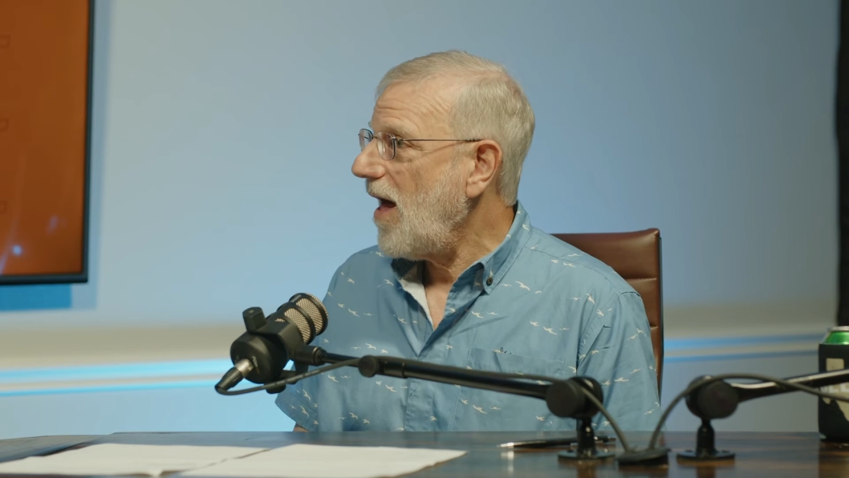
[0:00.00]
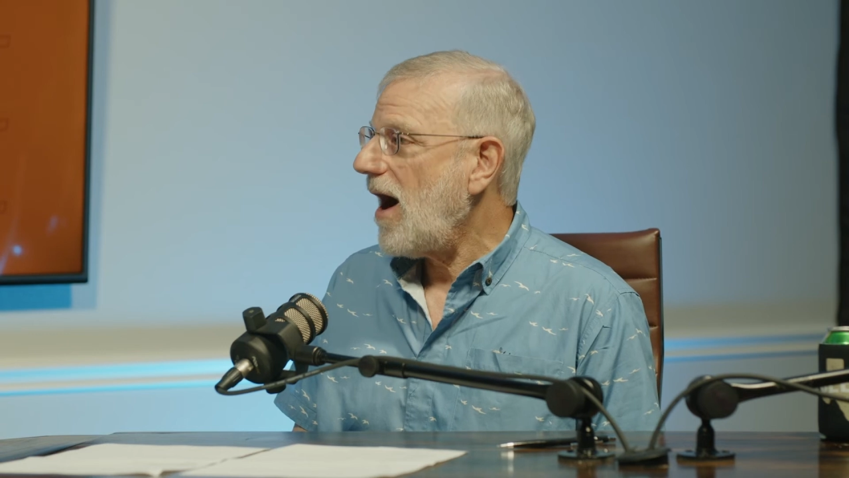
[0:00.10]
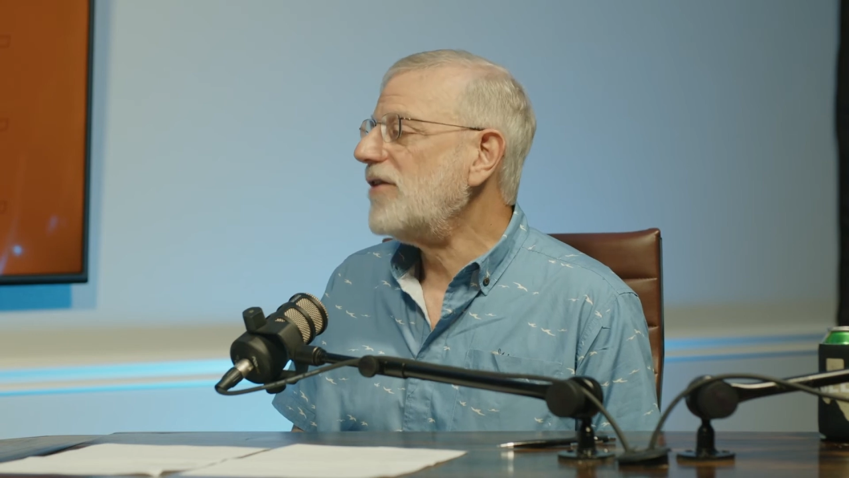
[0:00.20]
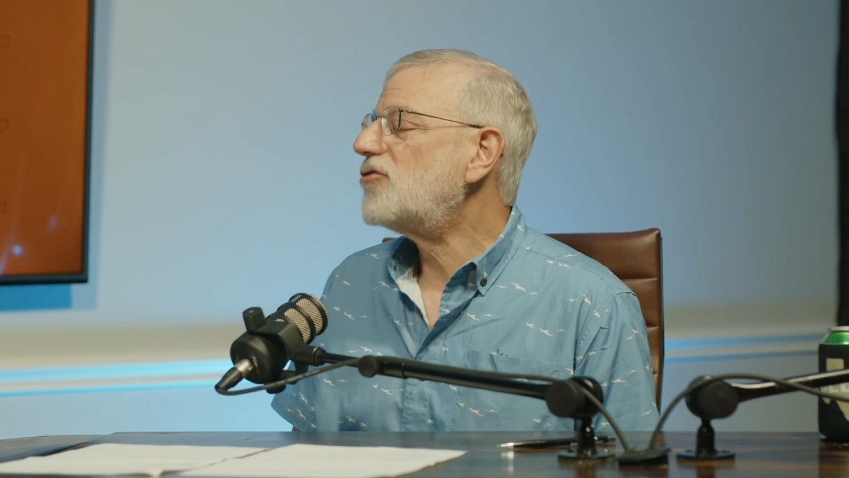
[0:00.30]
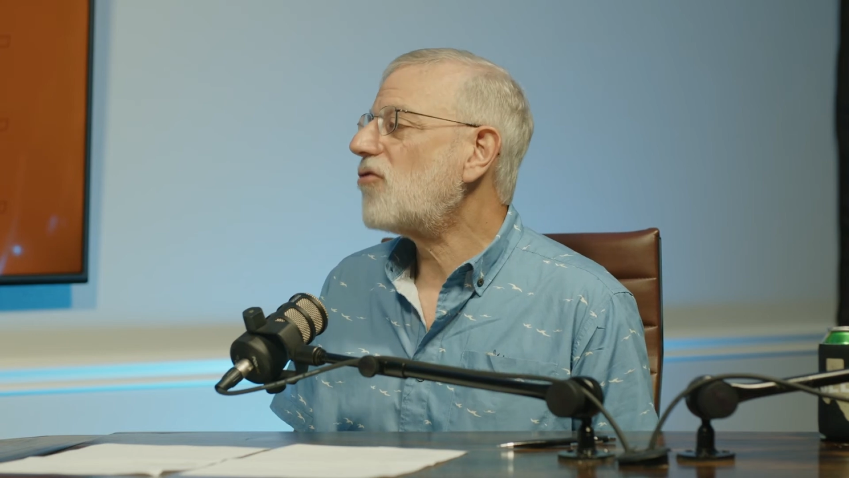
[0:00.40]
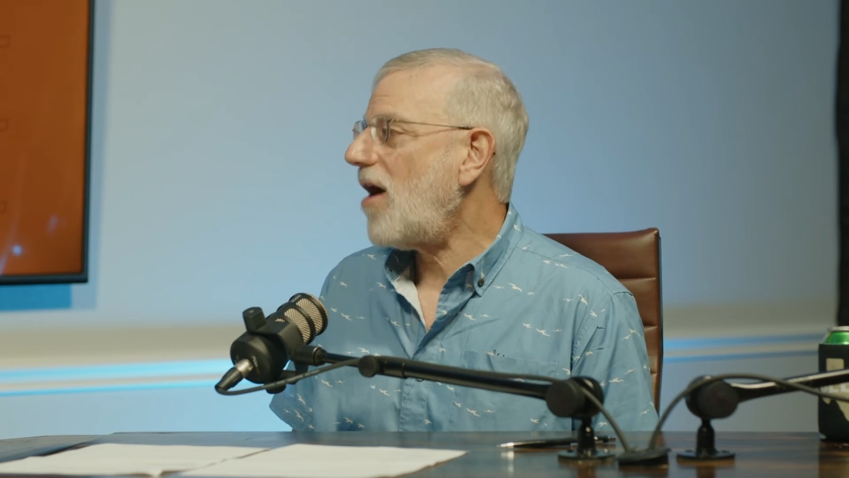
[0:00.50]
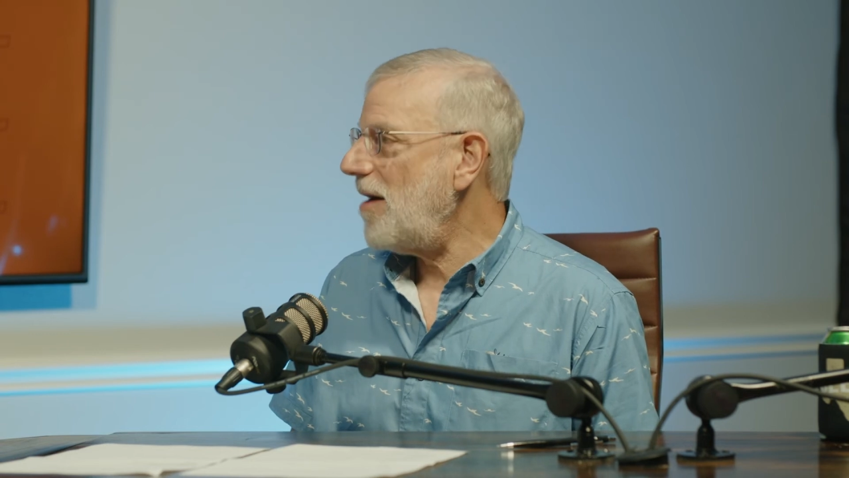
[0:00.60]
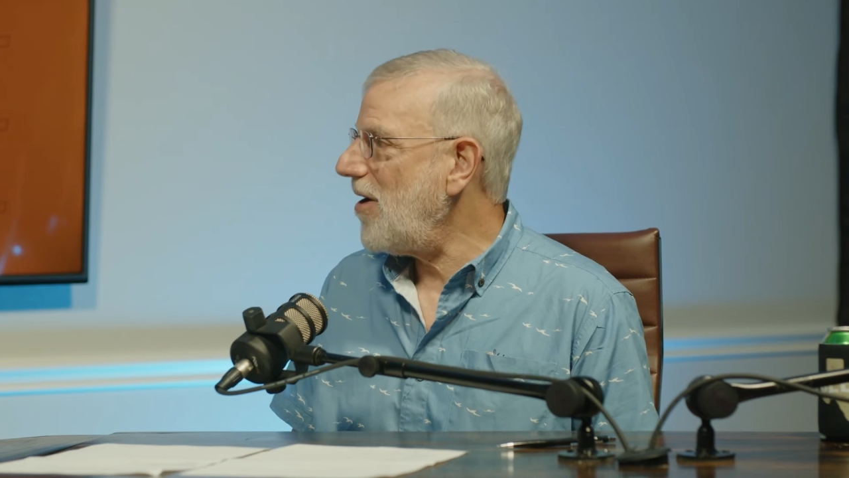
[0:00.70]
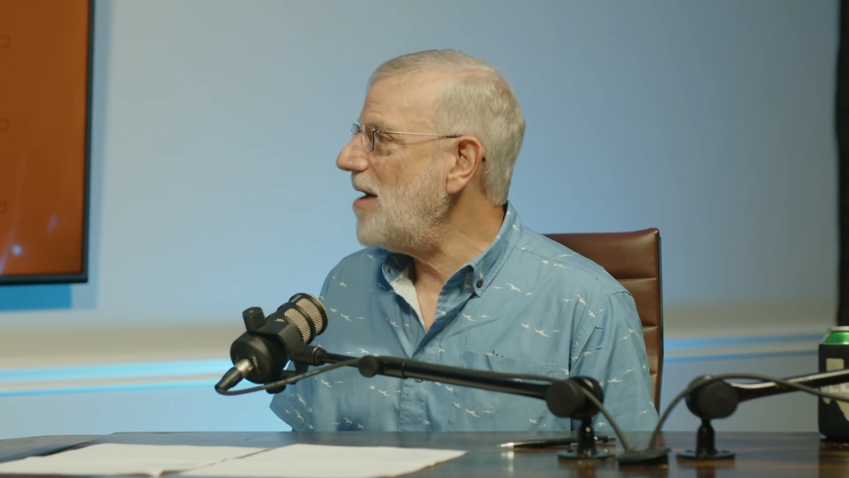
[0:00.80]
I try my